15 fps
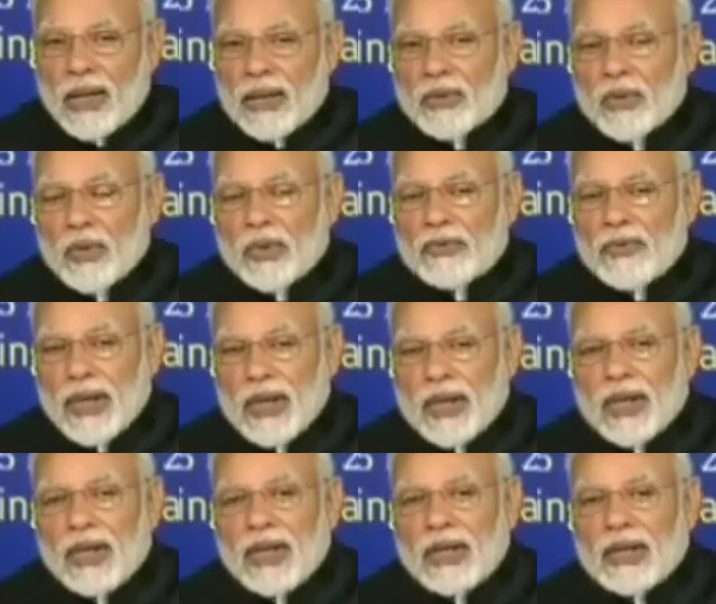worked to
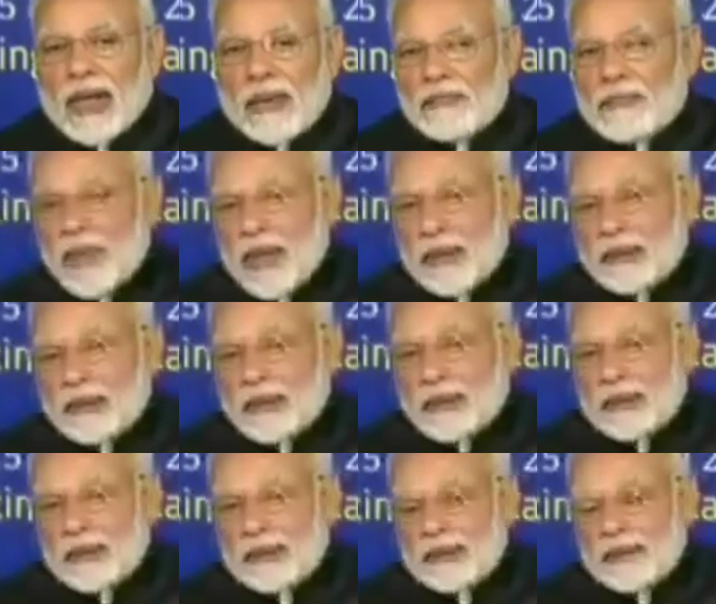quickly ramp
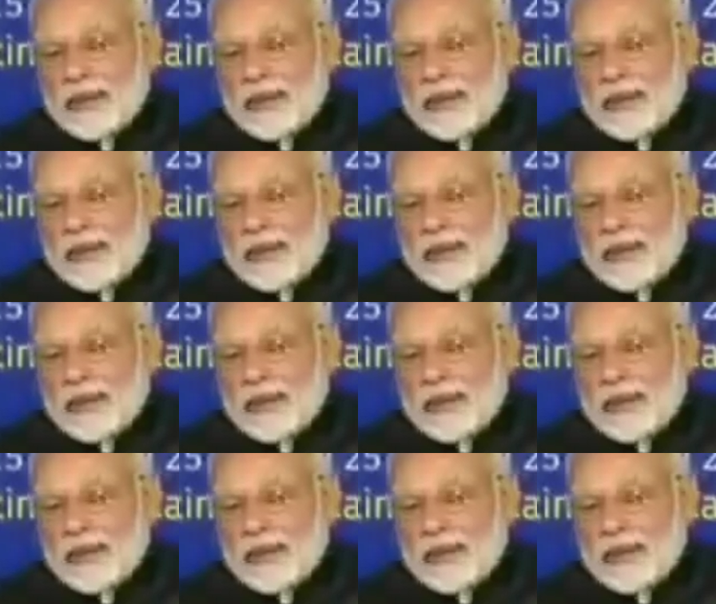up